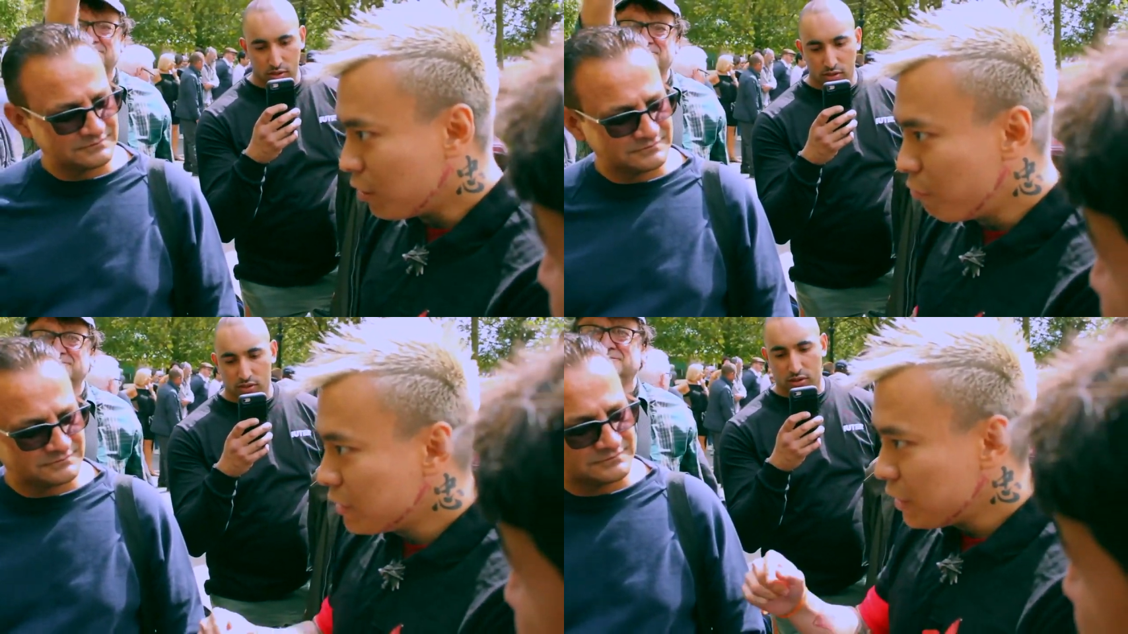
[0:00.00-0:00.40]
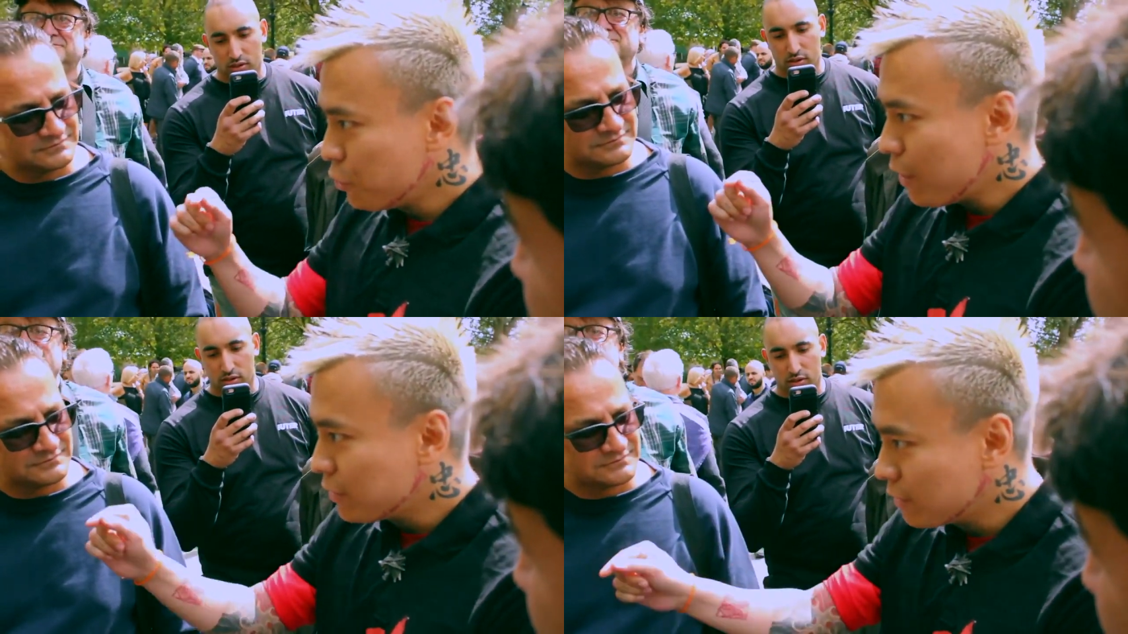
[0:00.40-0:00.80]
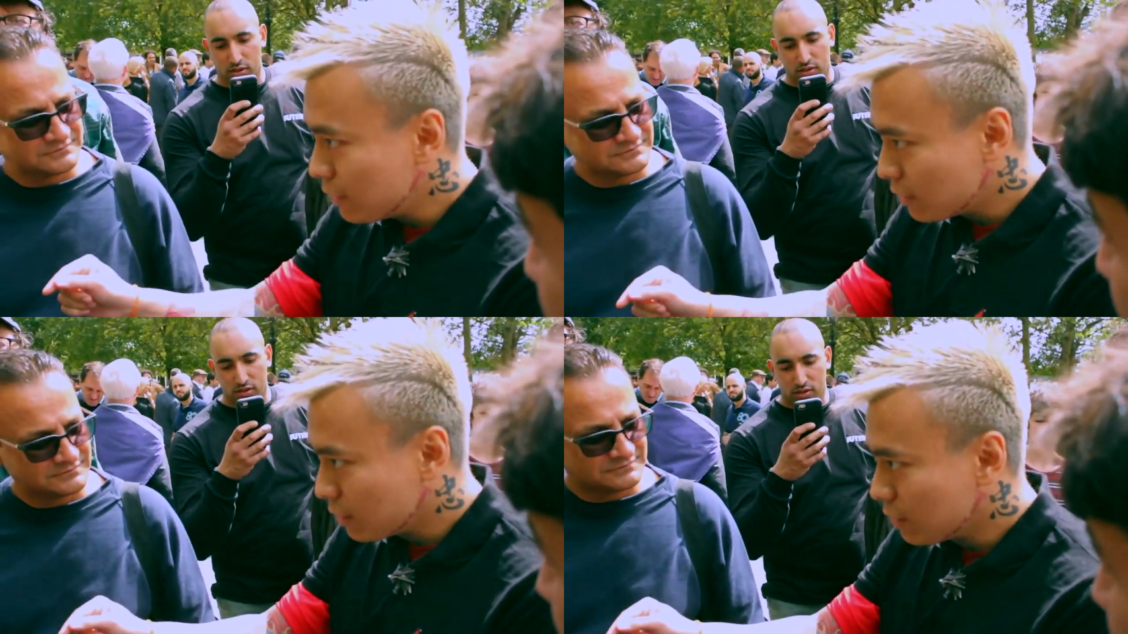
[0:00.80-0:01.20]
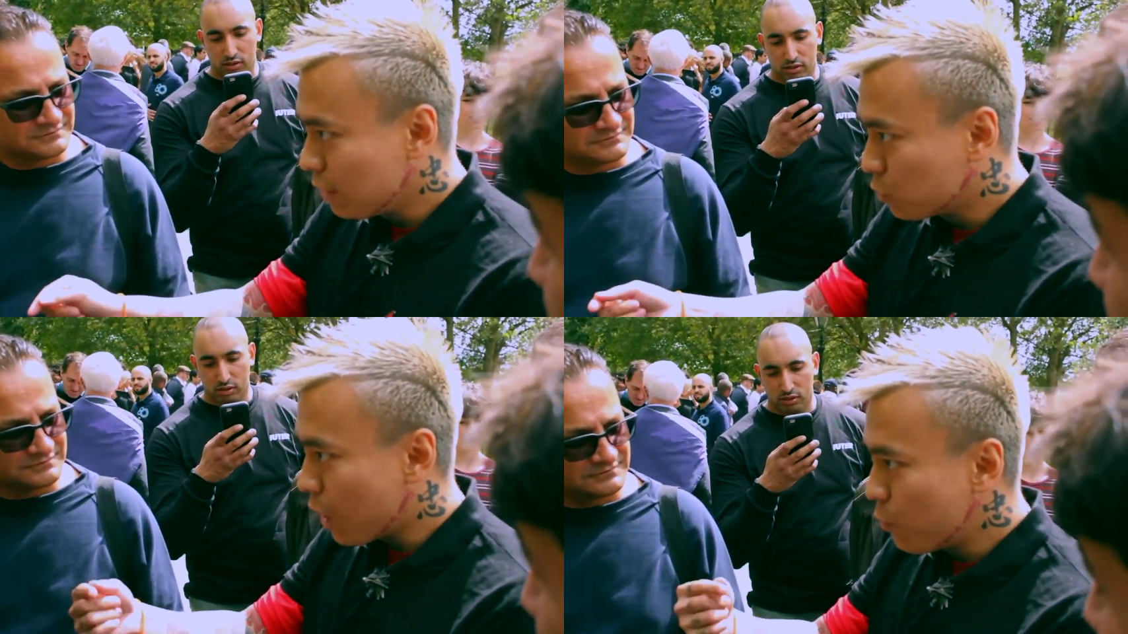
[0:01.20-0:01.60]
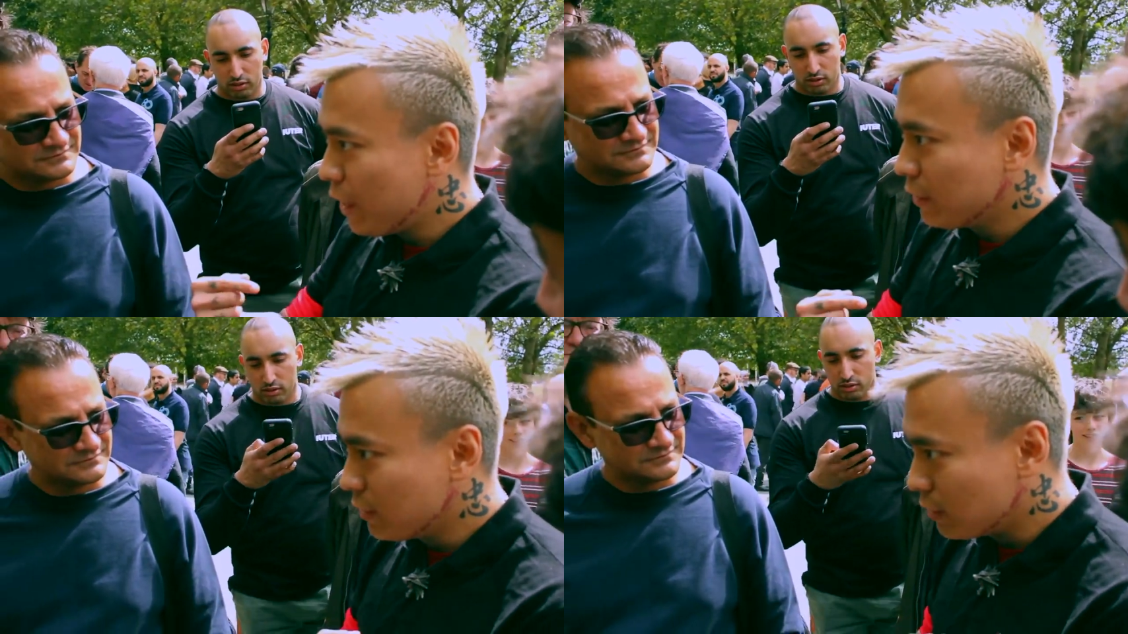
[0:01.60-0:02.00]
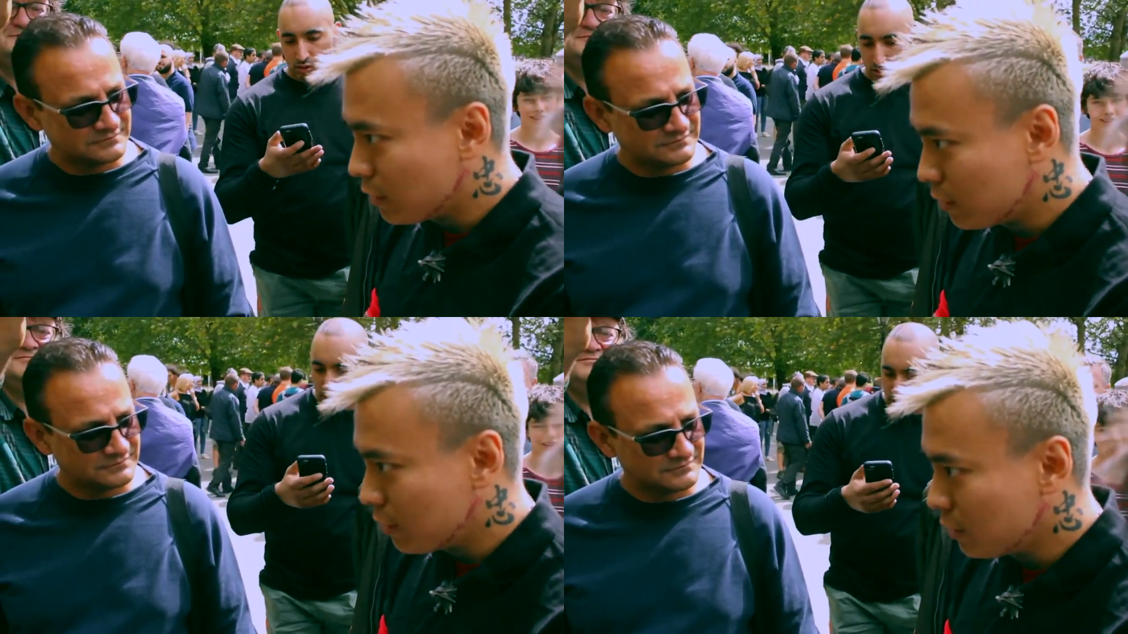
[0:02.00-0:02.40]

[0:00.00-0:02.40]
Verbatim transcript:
Speaker 1: The reason you exist is why we exist.